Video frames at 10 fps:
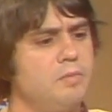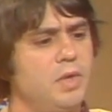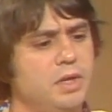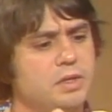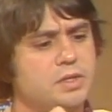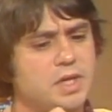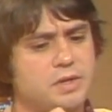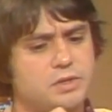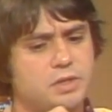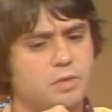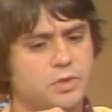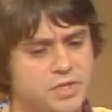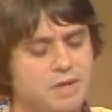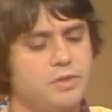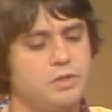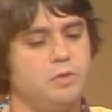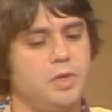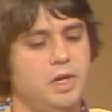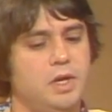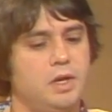But since it was given to
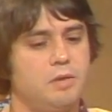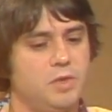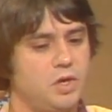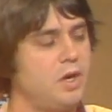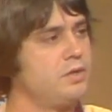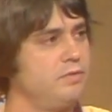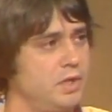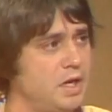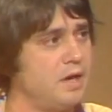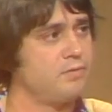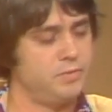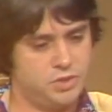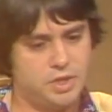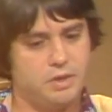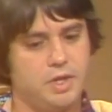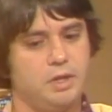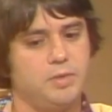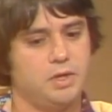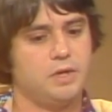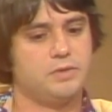me because of the guy from the charity and
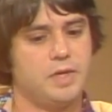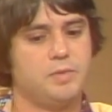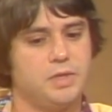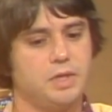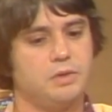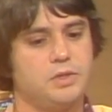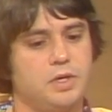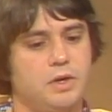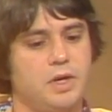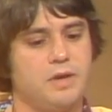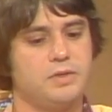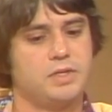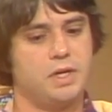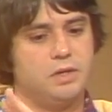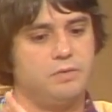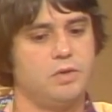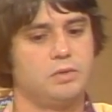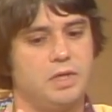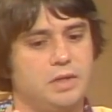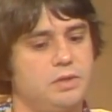because of that particular charity, I decided to devote
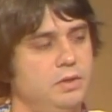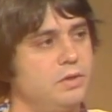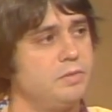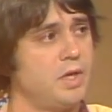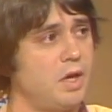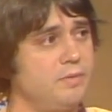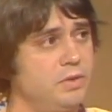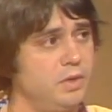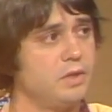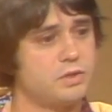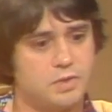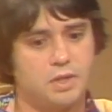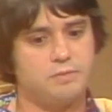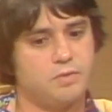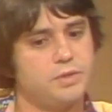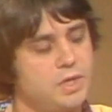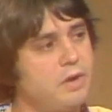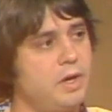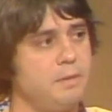the next 2 years of my life doing it strictly for charity.